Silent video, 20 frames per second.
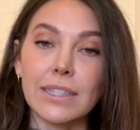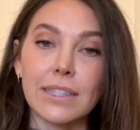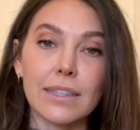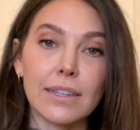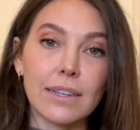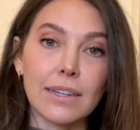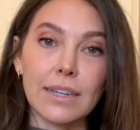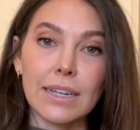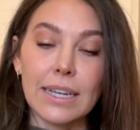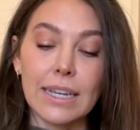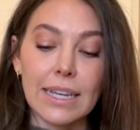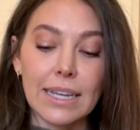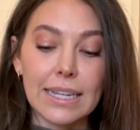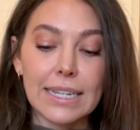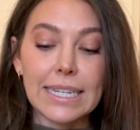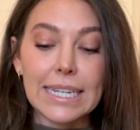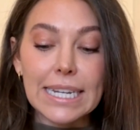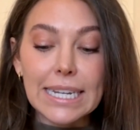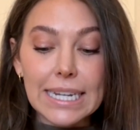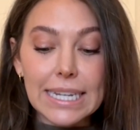the
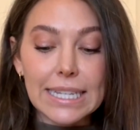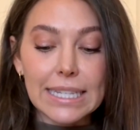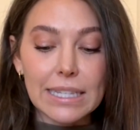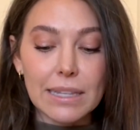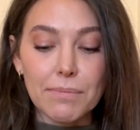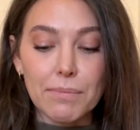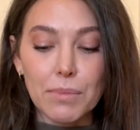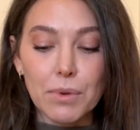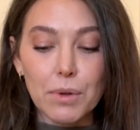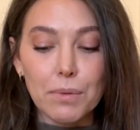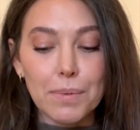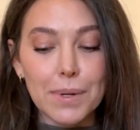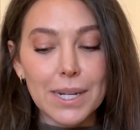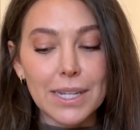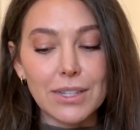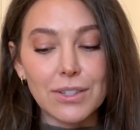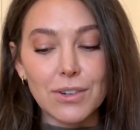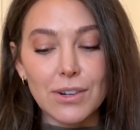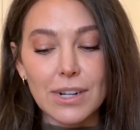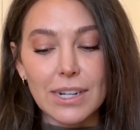Adidas symbol, but
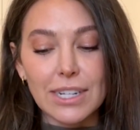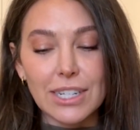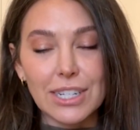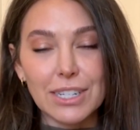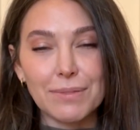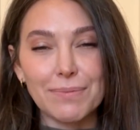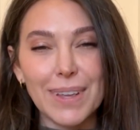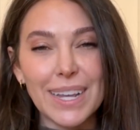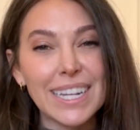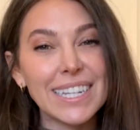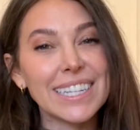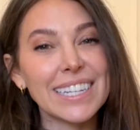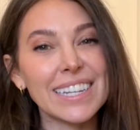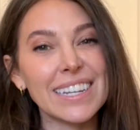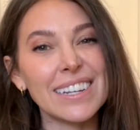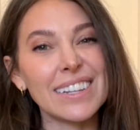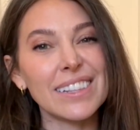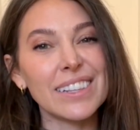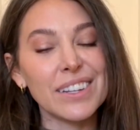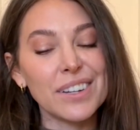it sort of just makes it
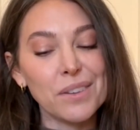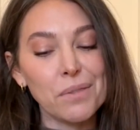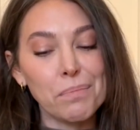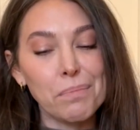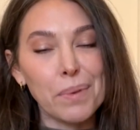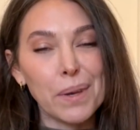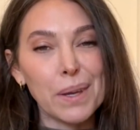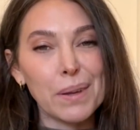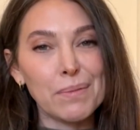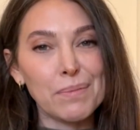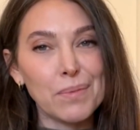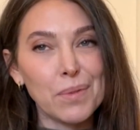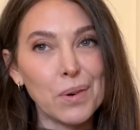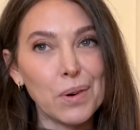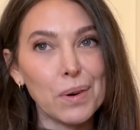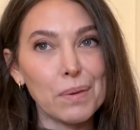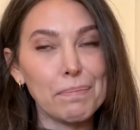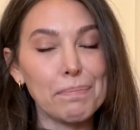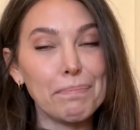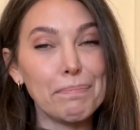a little bit
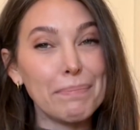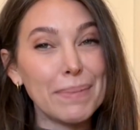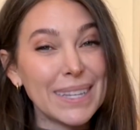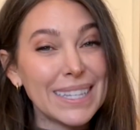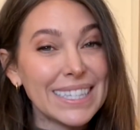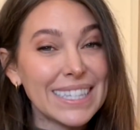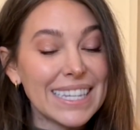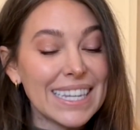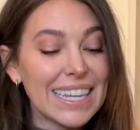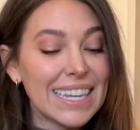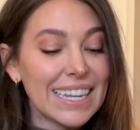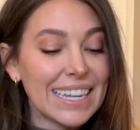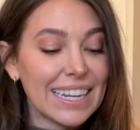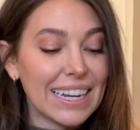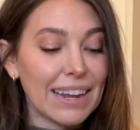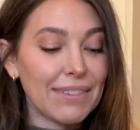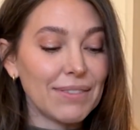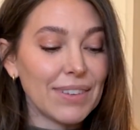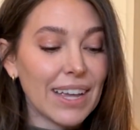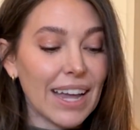more busy, and
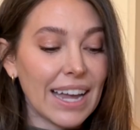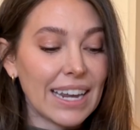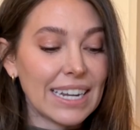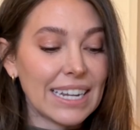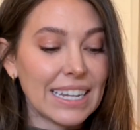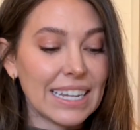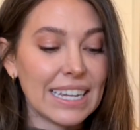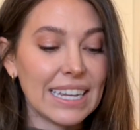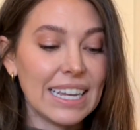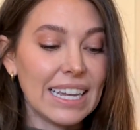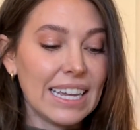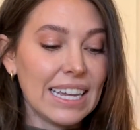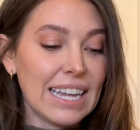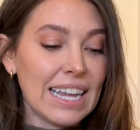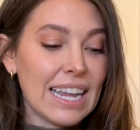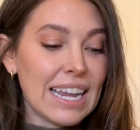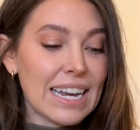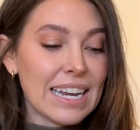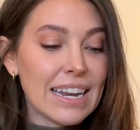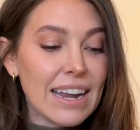I'm kind of
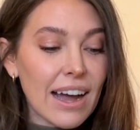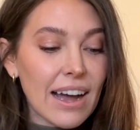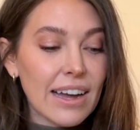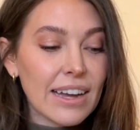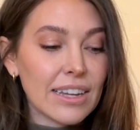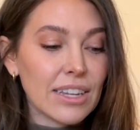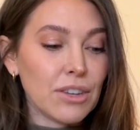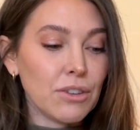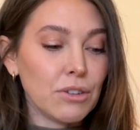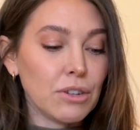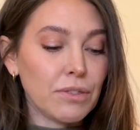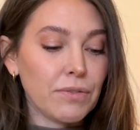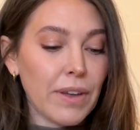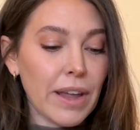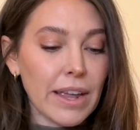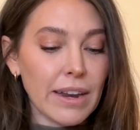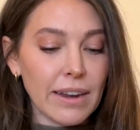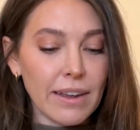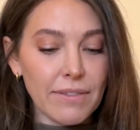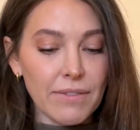not a huge
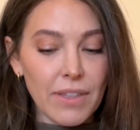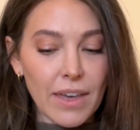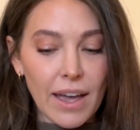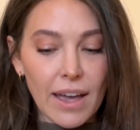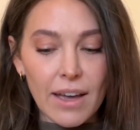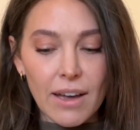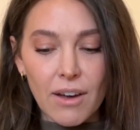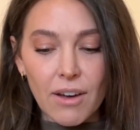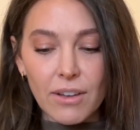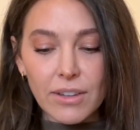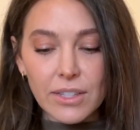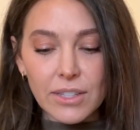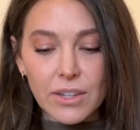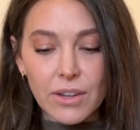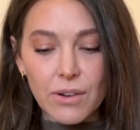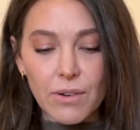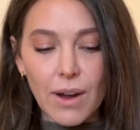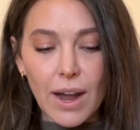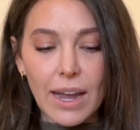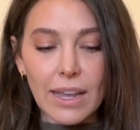fan of that.
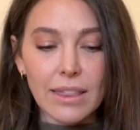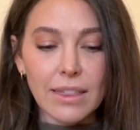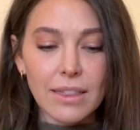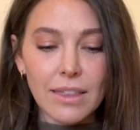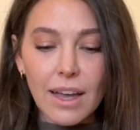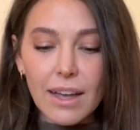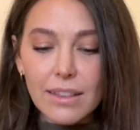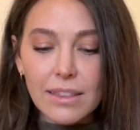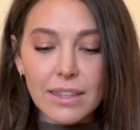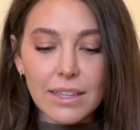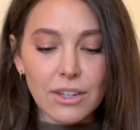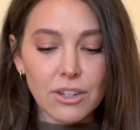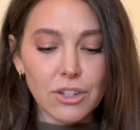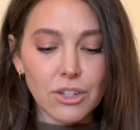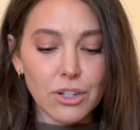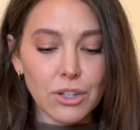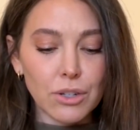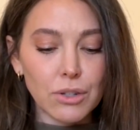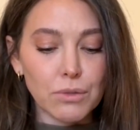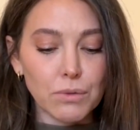Also, I thought these
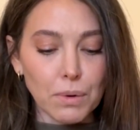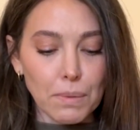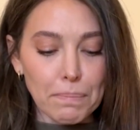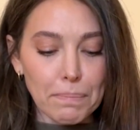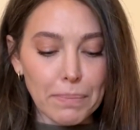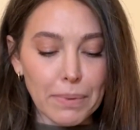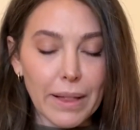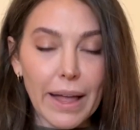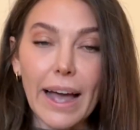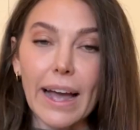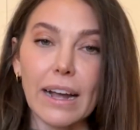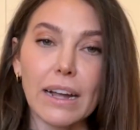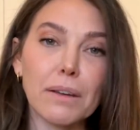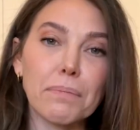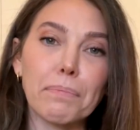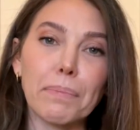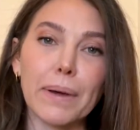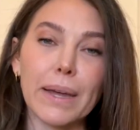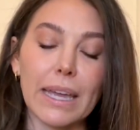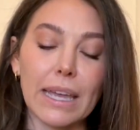shoes were black,
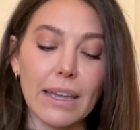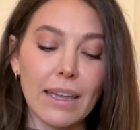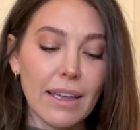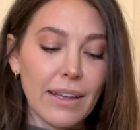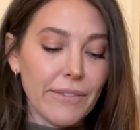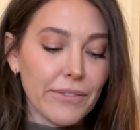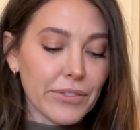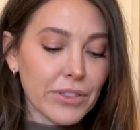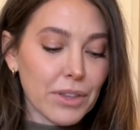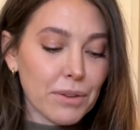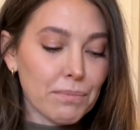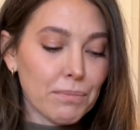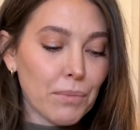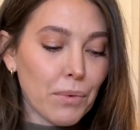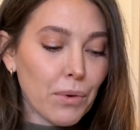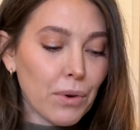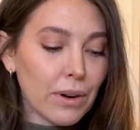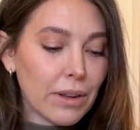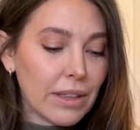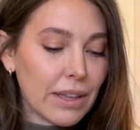but the
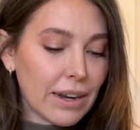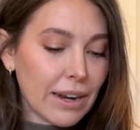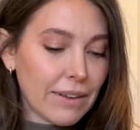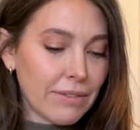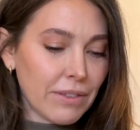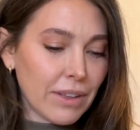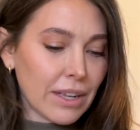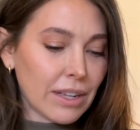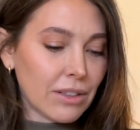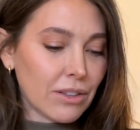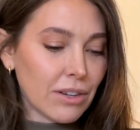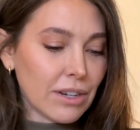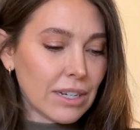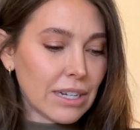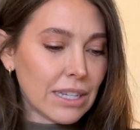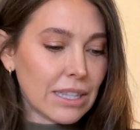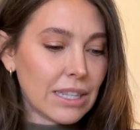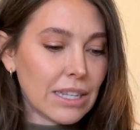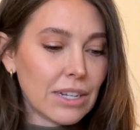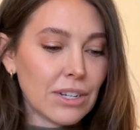more that I've looked
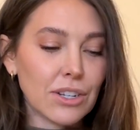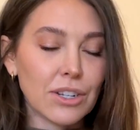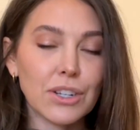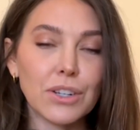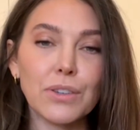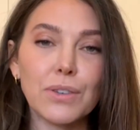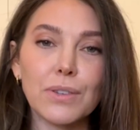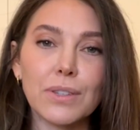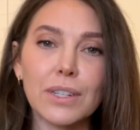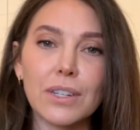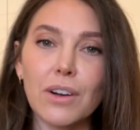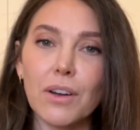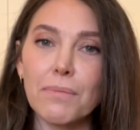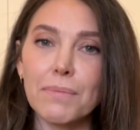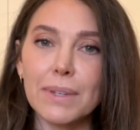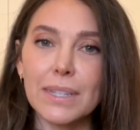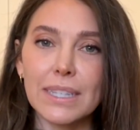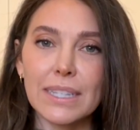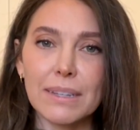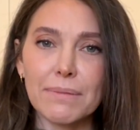at these shoes, it
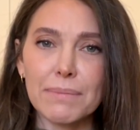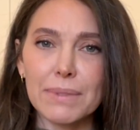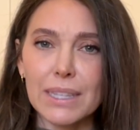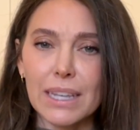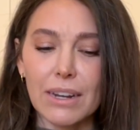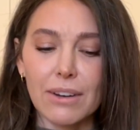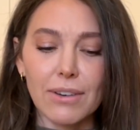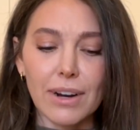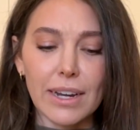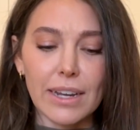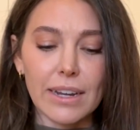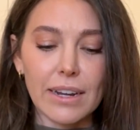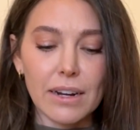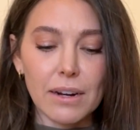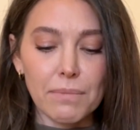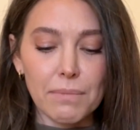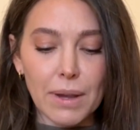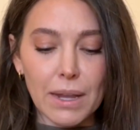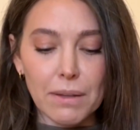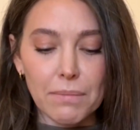almost seems like right here
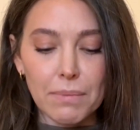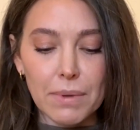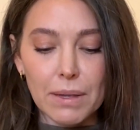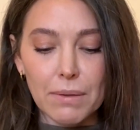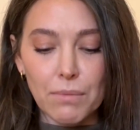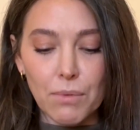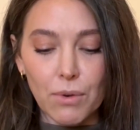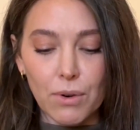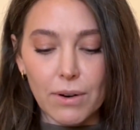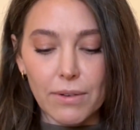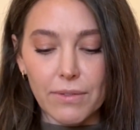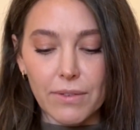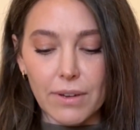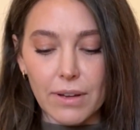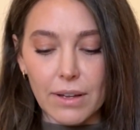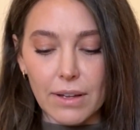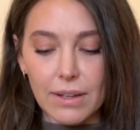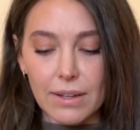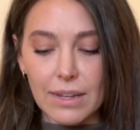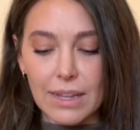might be more of
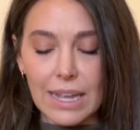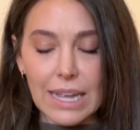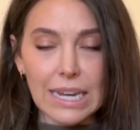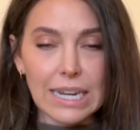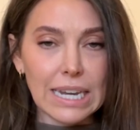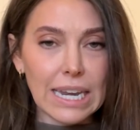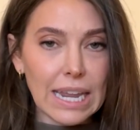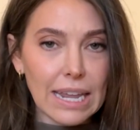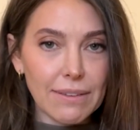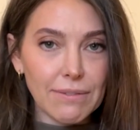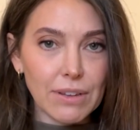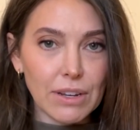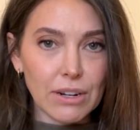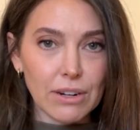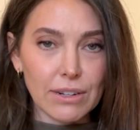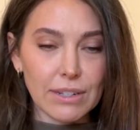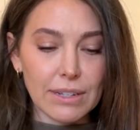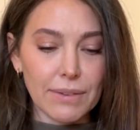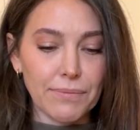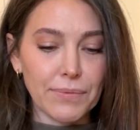a navy
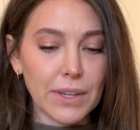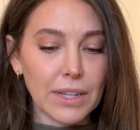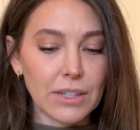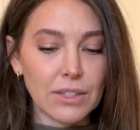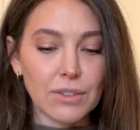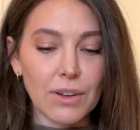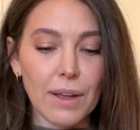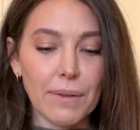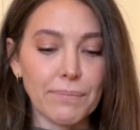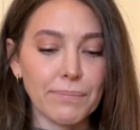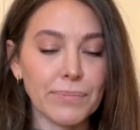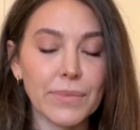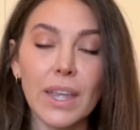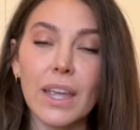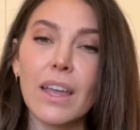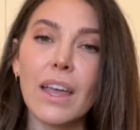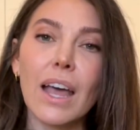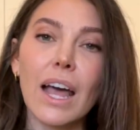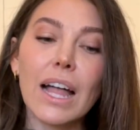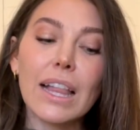or something, so I'm
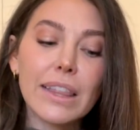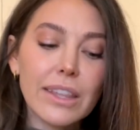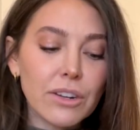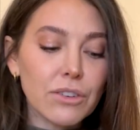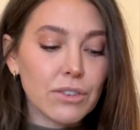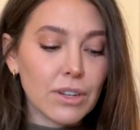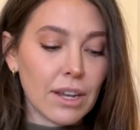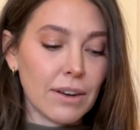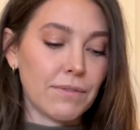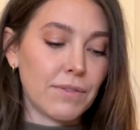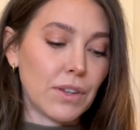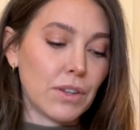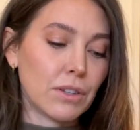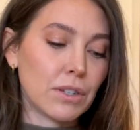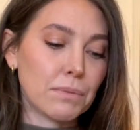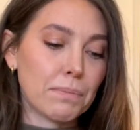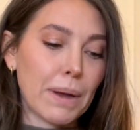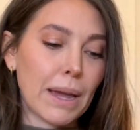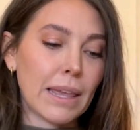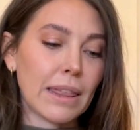a little
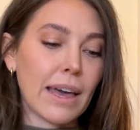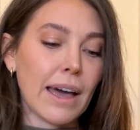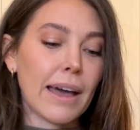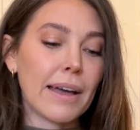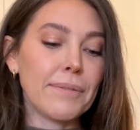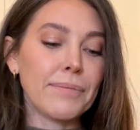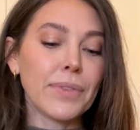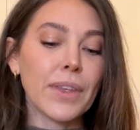confused by that.